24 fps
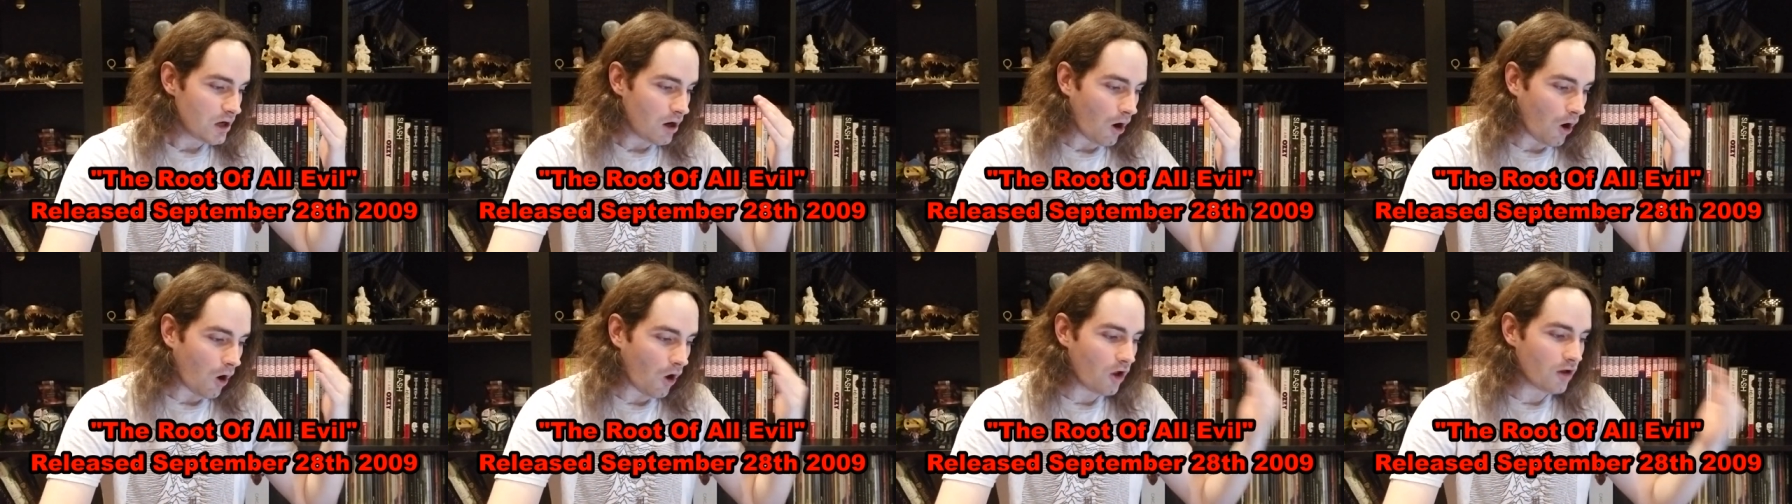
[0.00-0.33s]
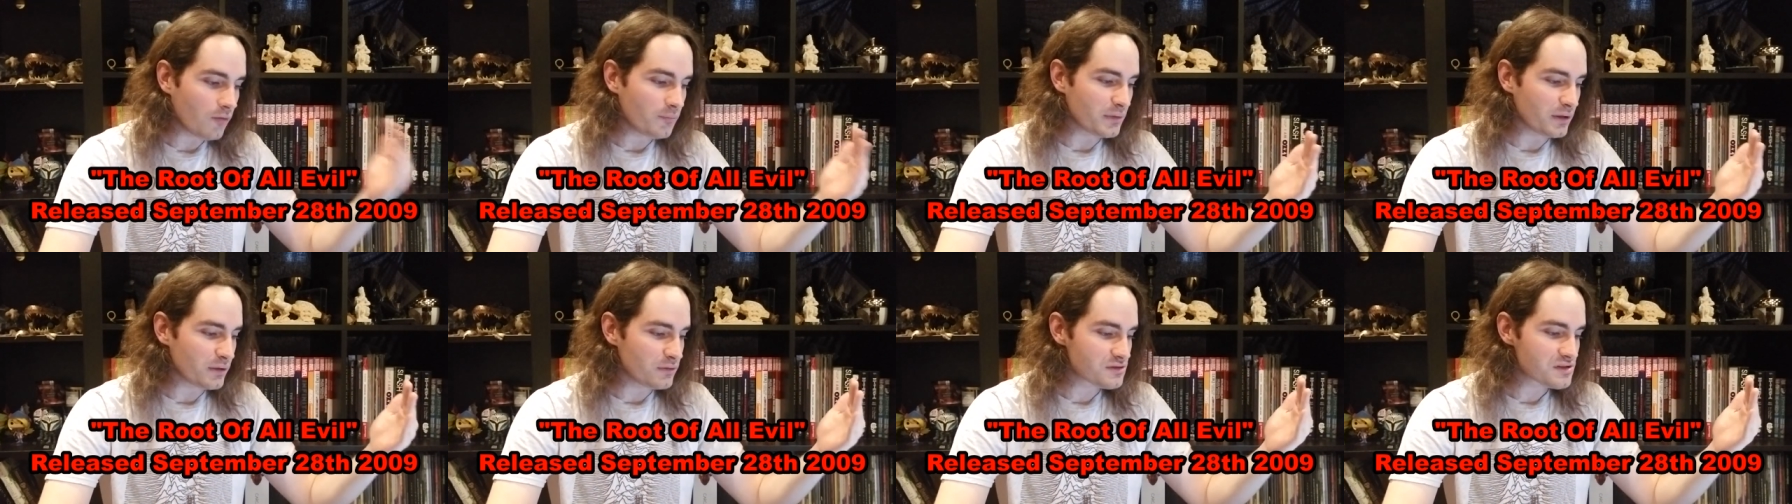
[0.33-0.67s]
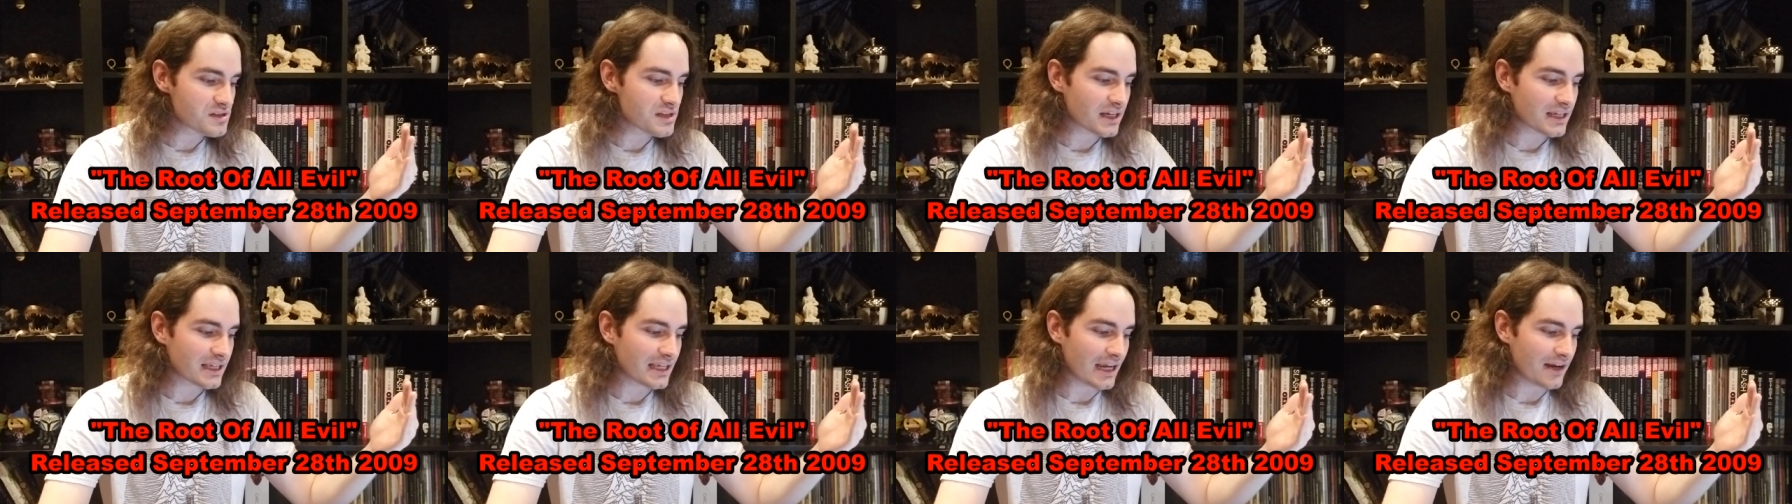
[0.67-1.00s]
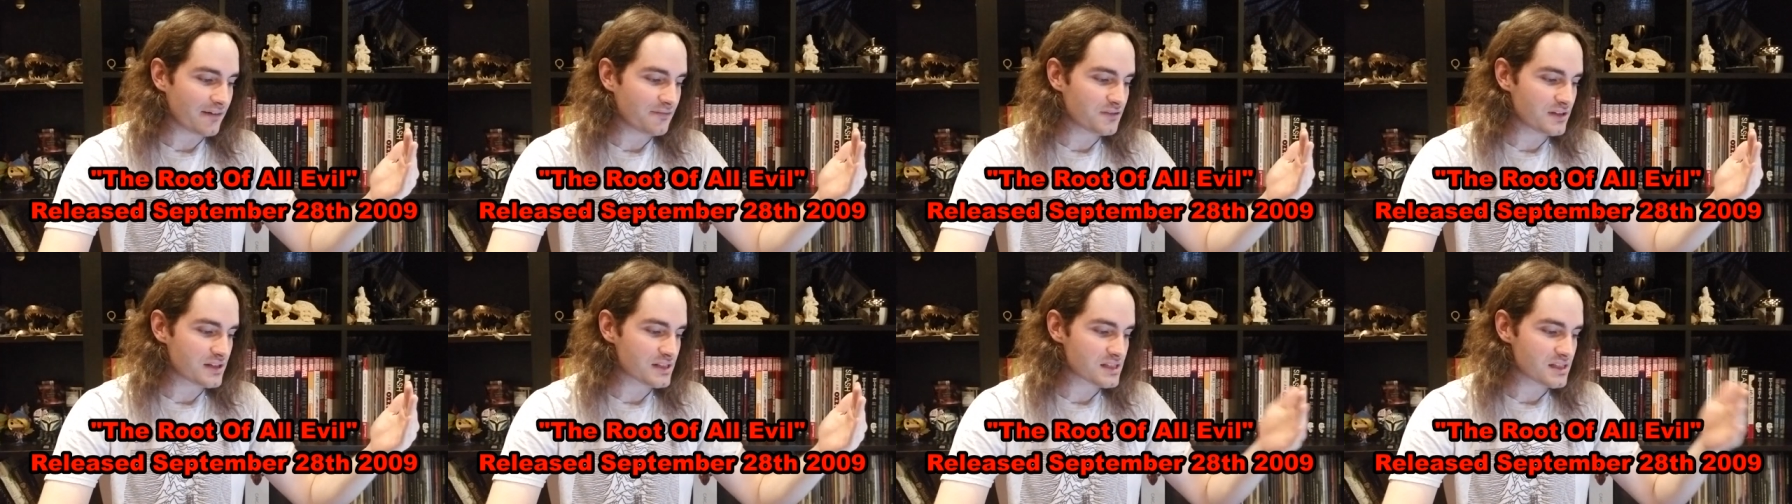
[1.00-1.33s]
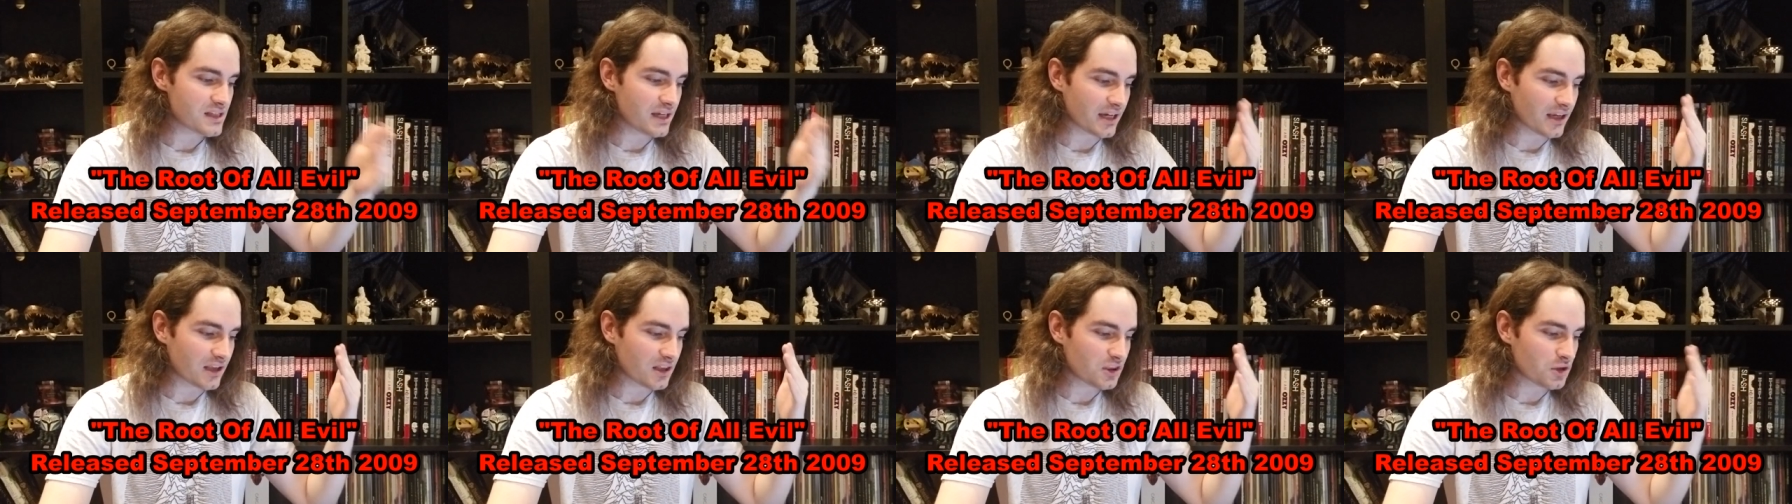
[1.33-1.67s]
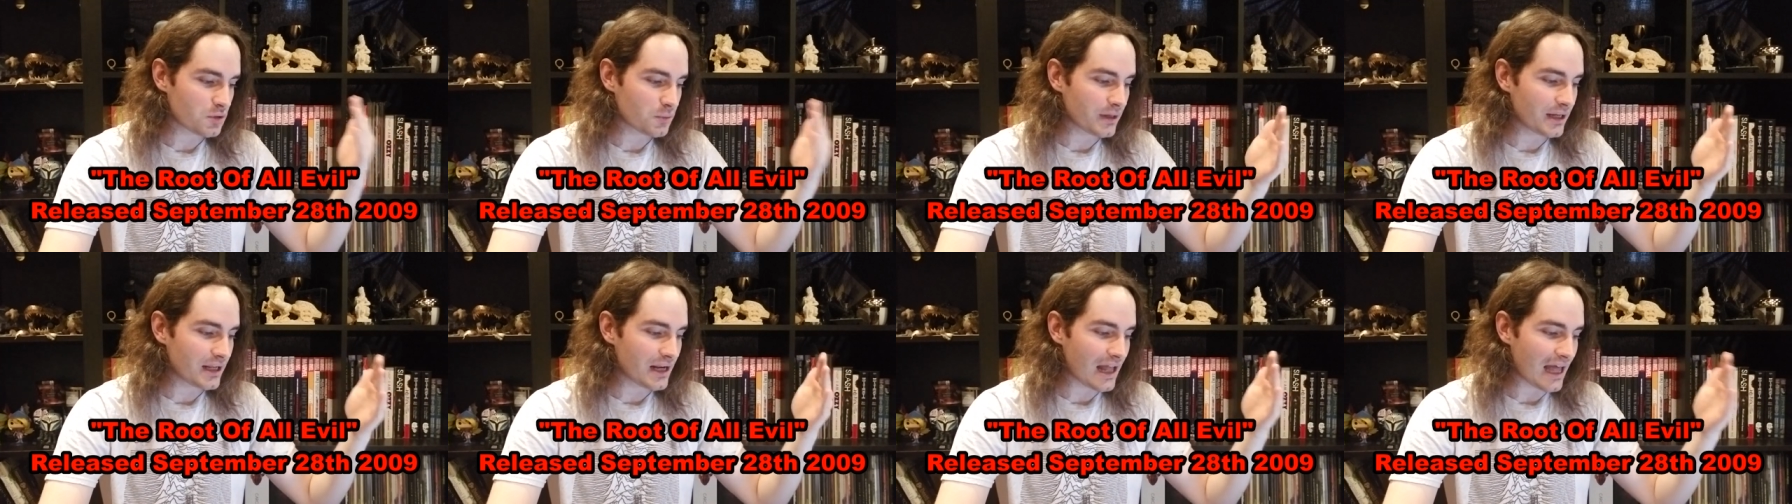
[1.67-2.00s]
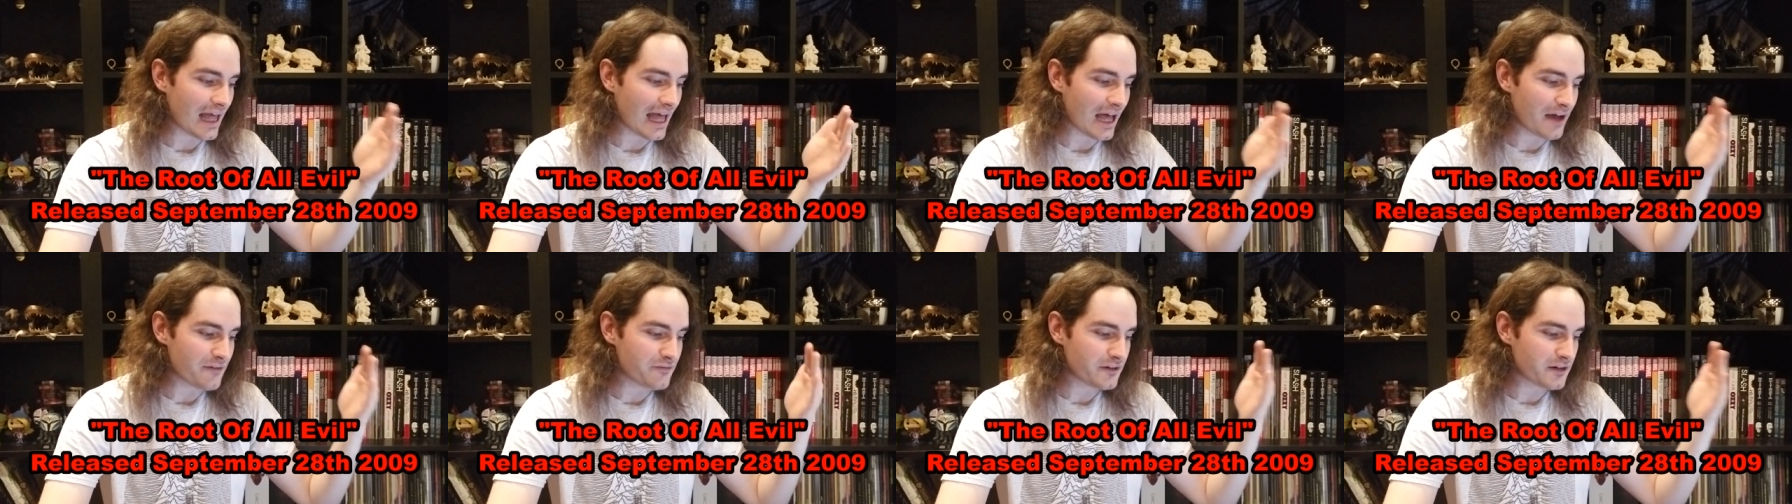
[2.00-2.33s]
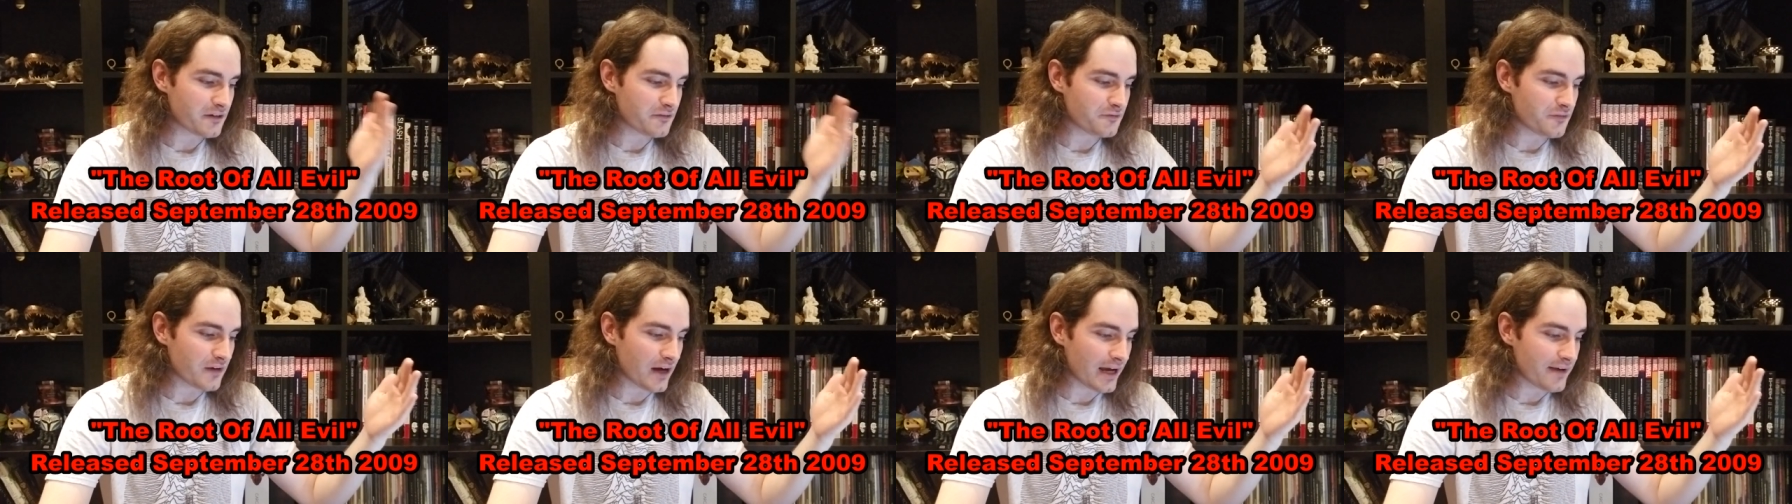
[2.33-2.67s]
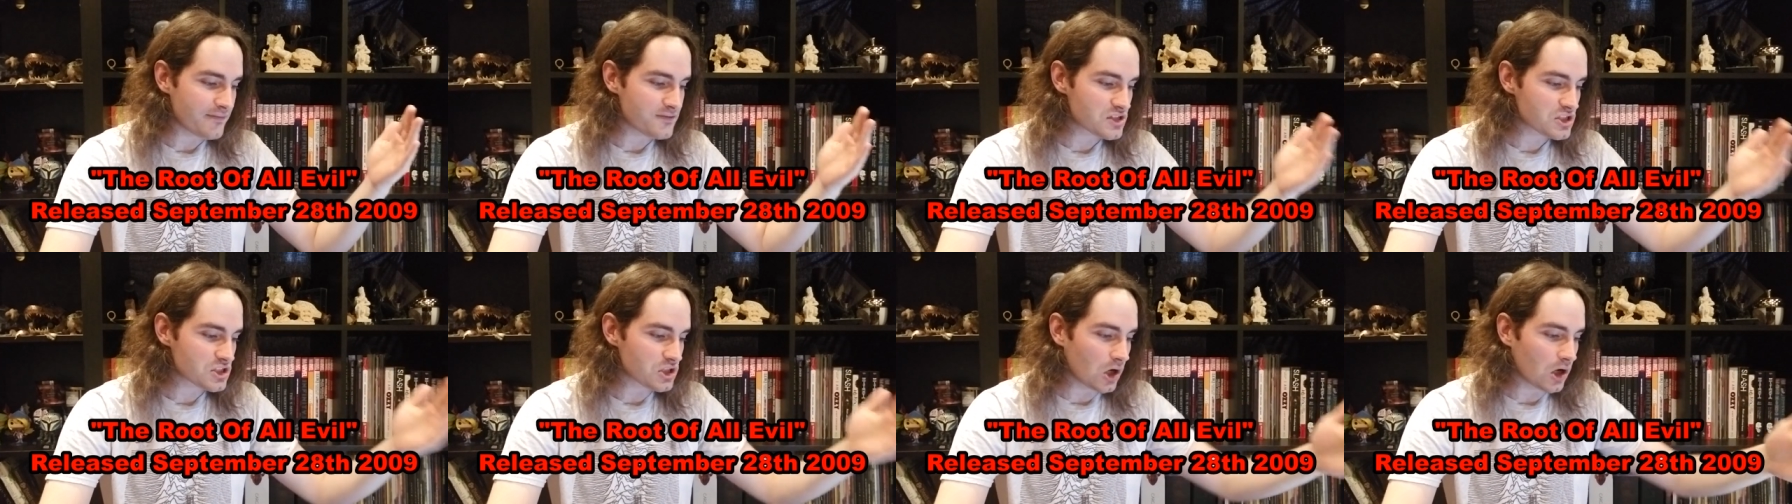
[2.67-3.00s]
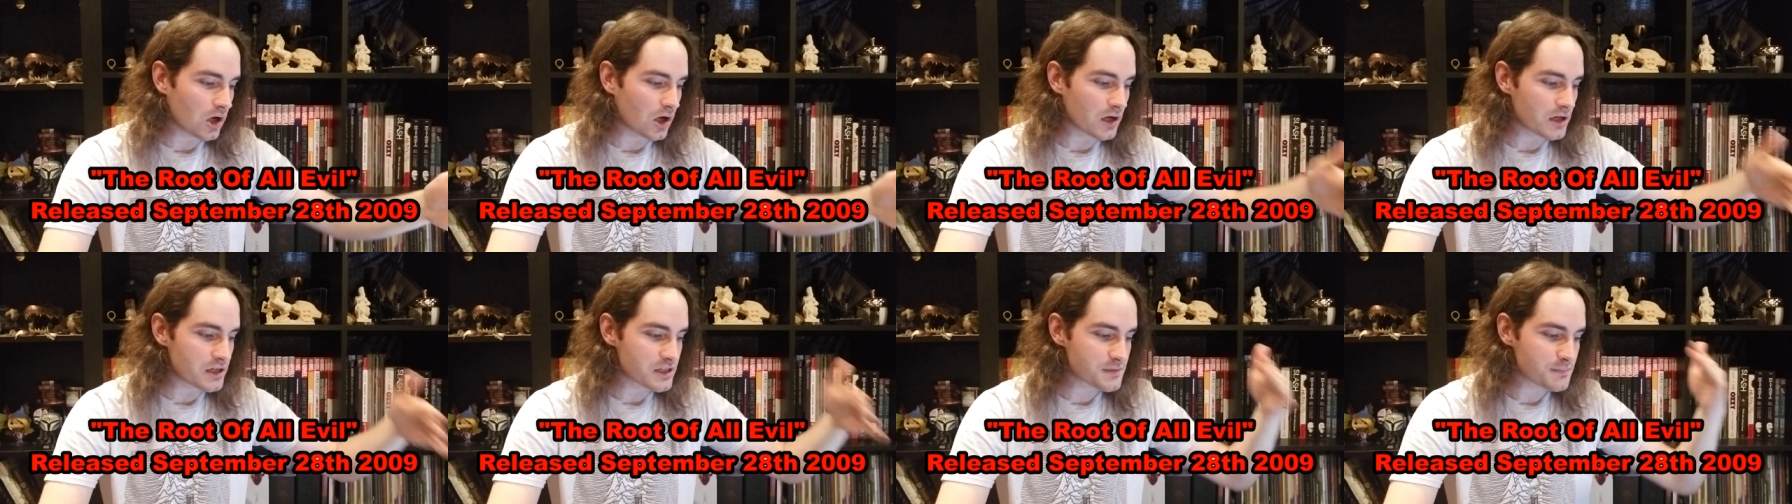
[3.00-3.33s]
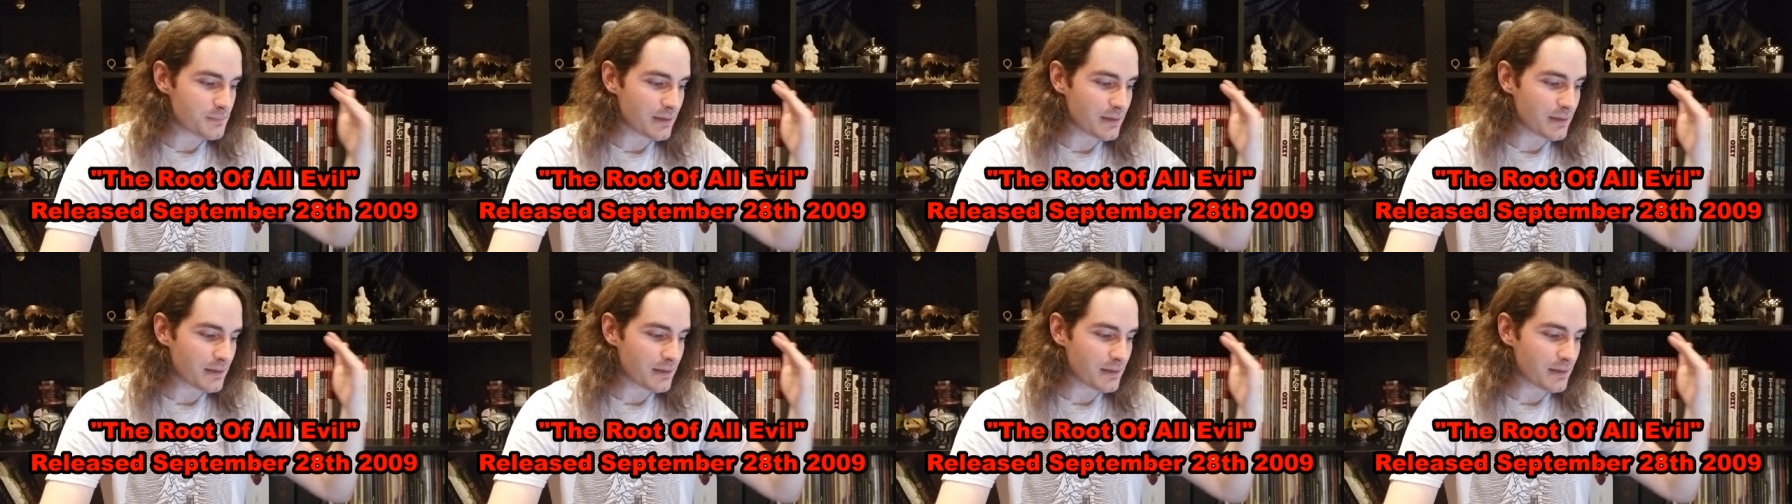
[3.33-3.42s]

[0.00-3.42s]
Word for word: All Music gave this like 3.5 out of 5 stars.